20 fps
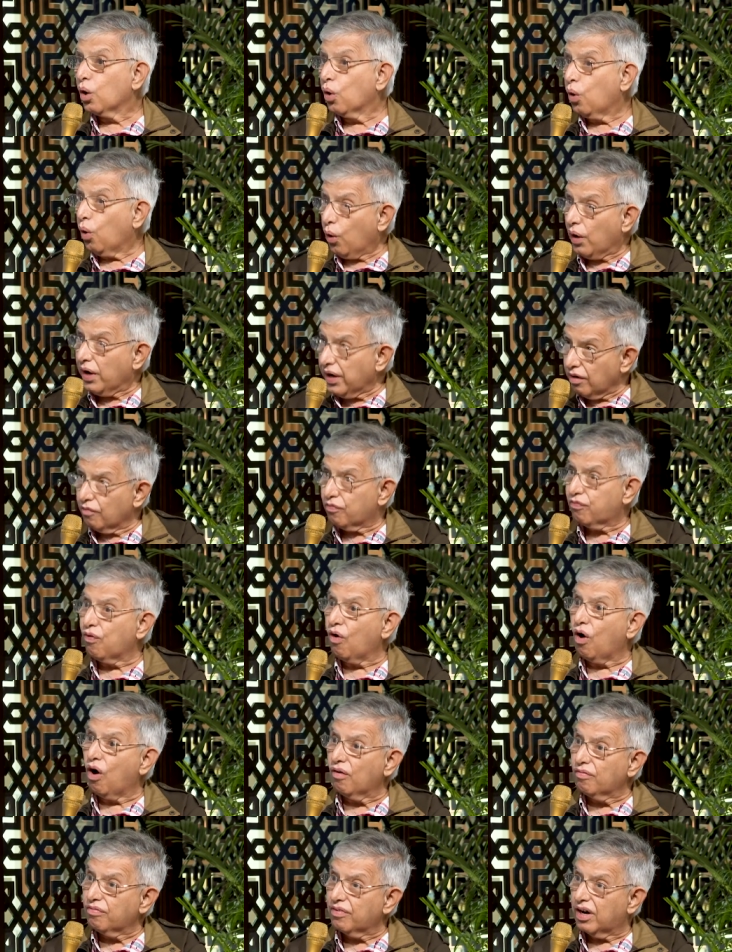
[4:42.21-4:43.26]
Going
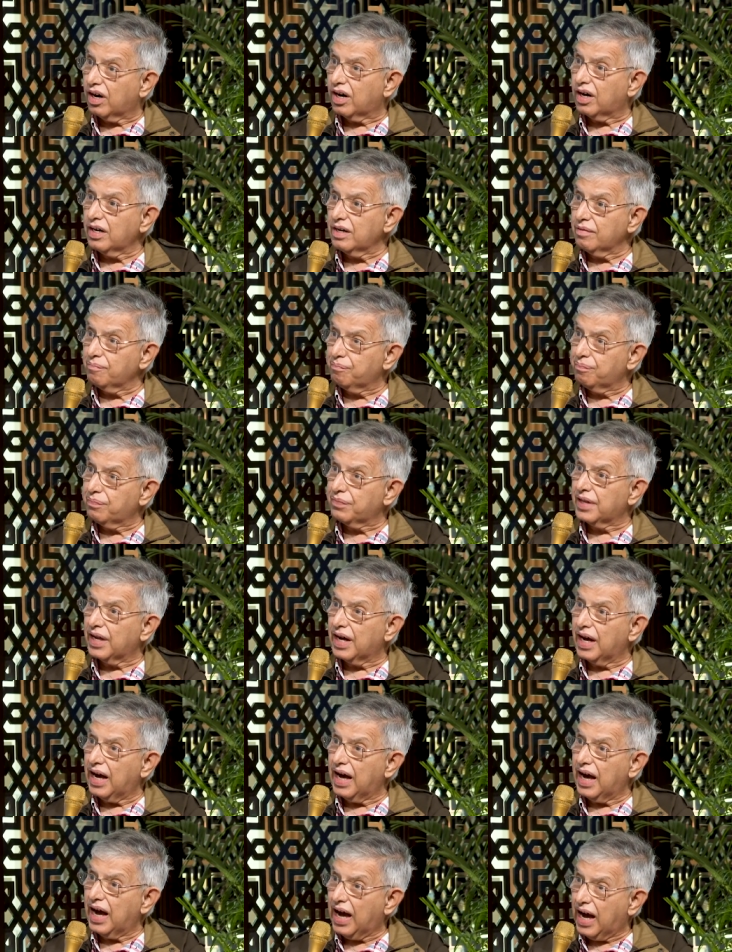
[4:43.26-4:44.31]
forward,
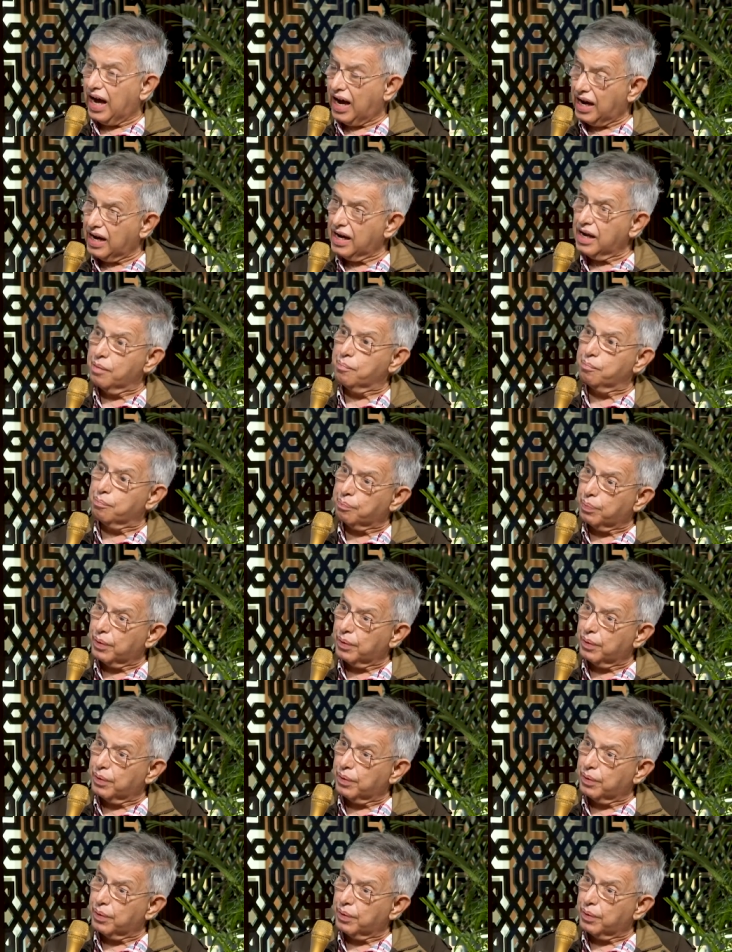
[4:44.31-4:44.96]
I am